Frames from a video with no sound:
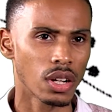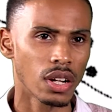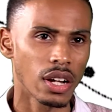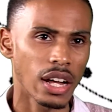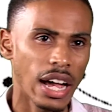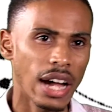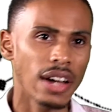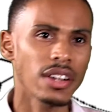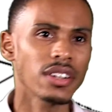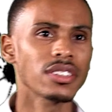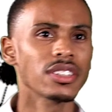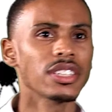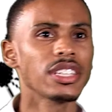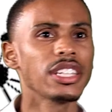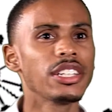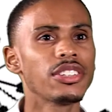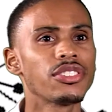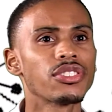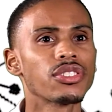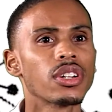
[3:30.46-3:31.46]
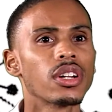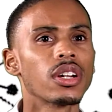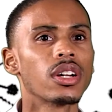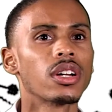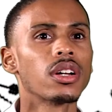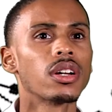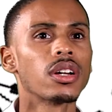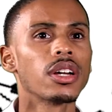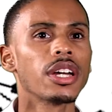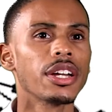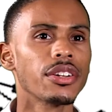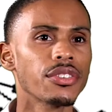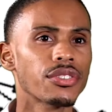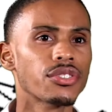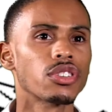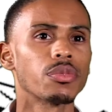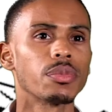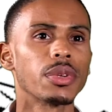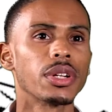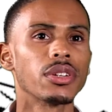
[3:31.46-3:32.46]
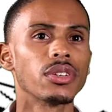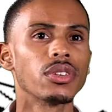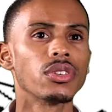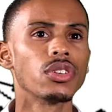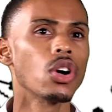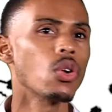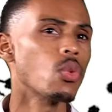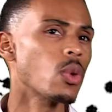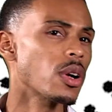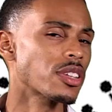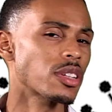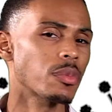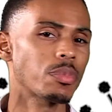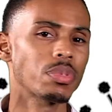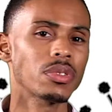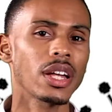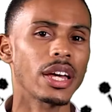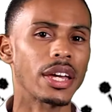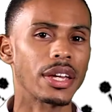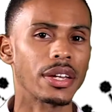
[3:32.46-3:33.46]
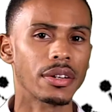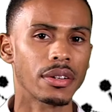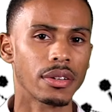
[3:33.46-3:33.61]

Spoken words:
how does each instrument know what to play?